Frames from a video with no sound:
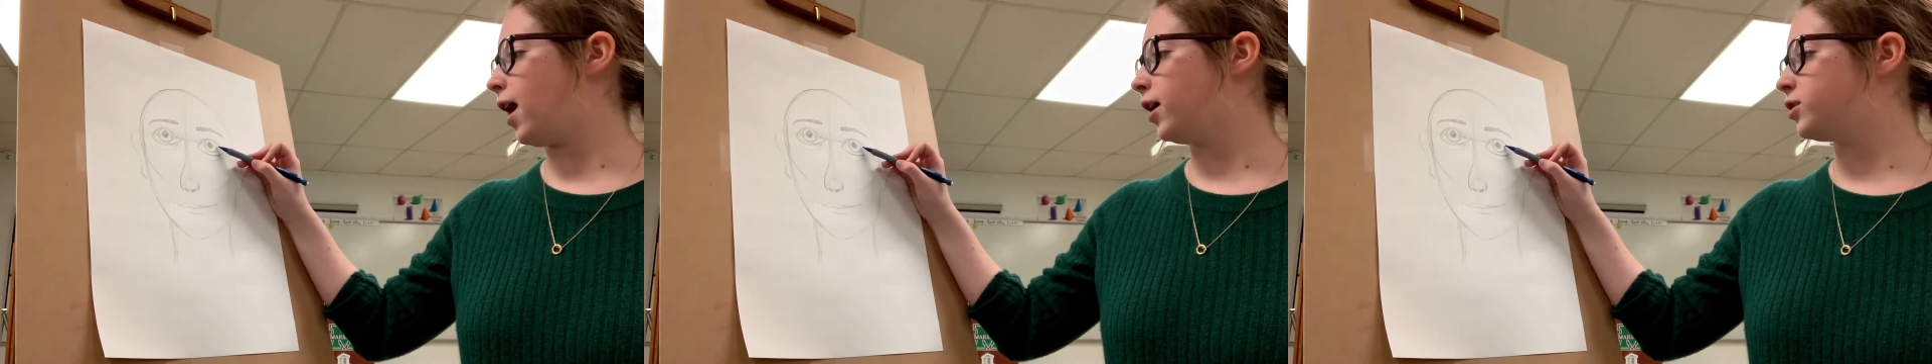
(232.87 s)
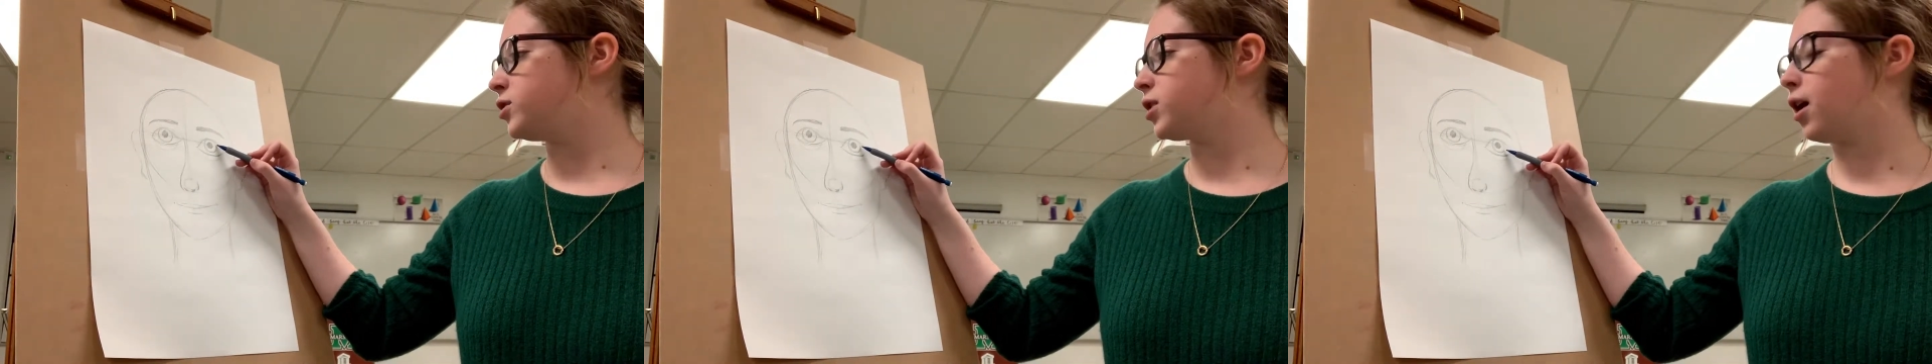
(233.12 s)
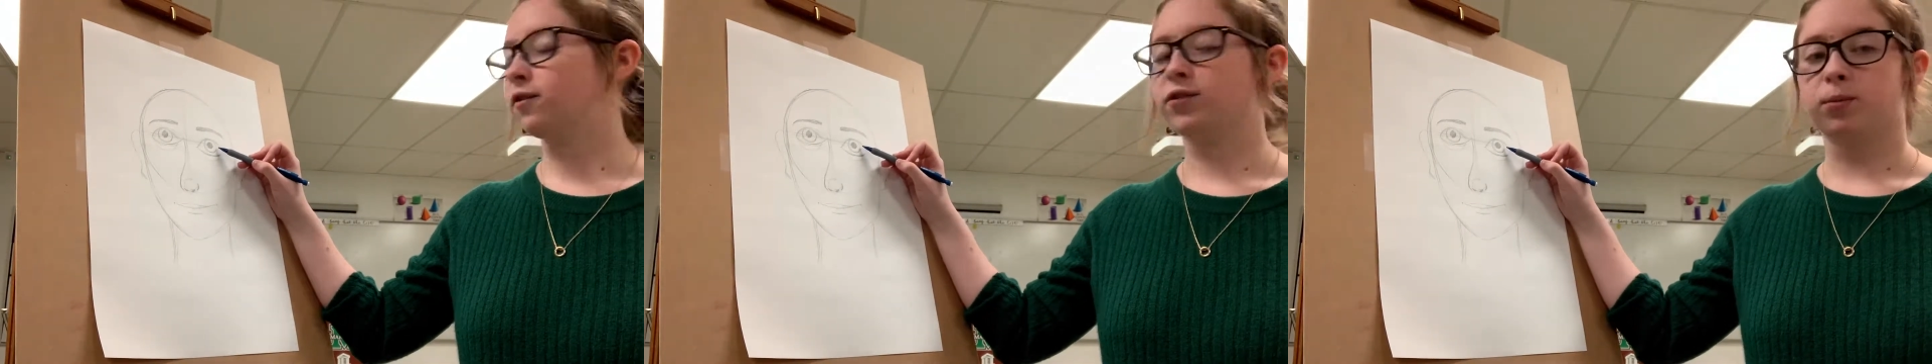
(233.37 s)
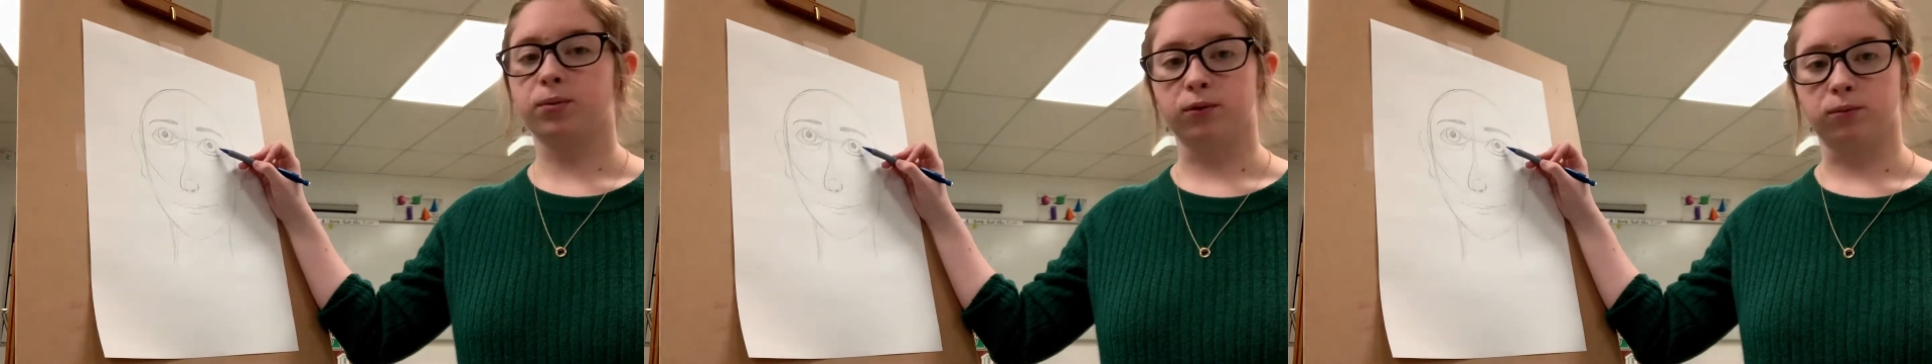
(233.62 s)
edge of
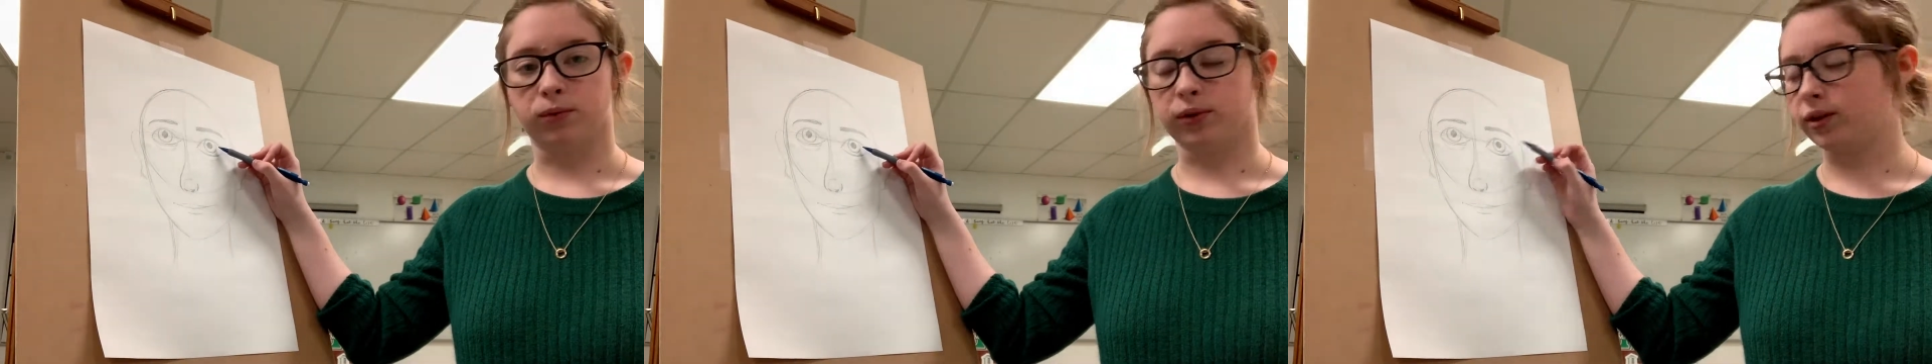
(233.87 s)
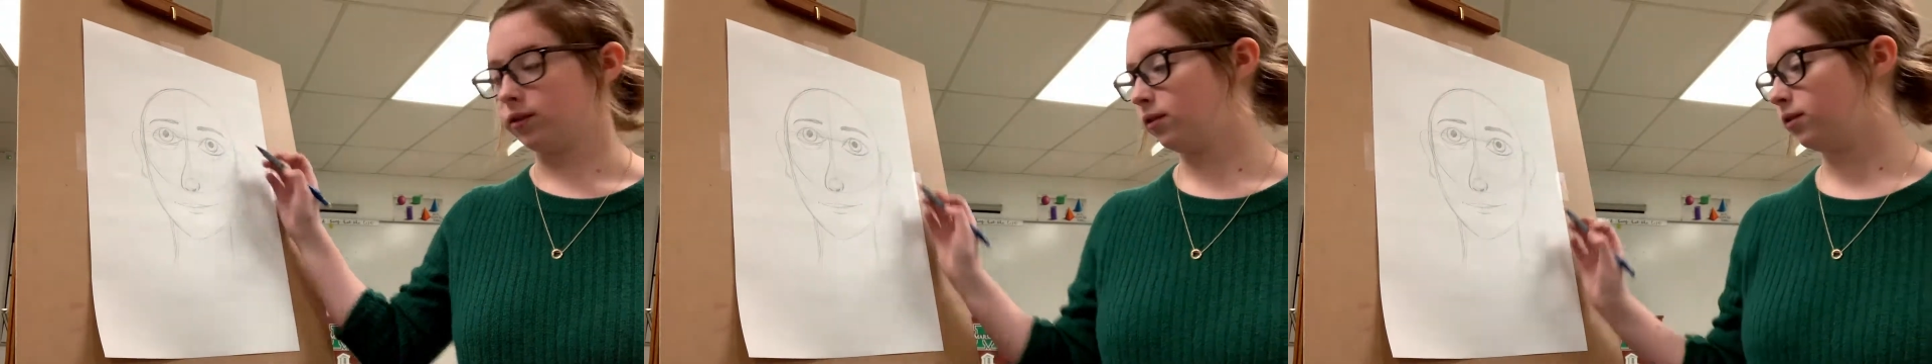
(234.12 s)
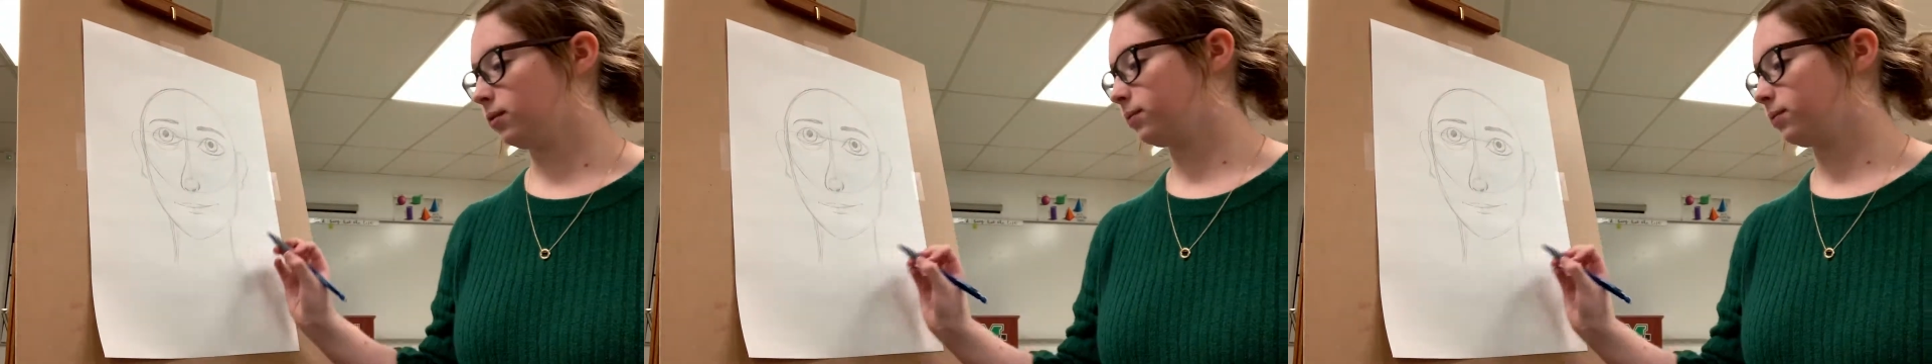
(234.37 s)
the pupil is,